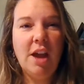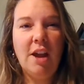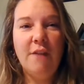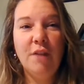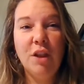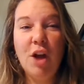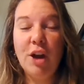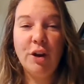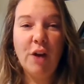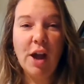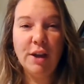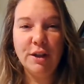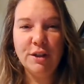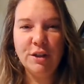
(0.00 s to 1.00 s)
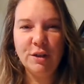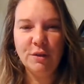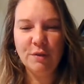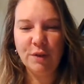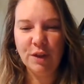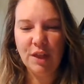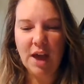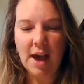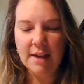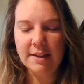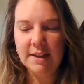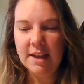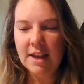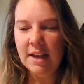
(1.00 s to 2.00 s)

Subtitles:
I have a lot of gratitude for that.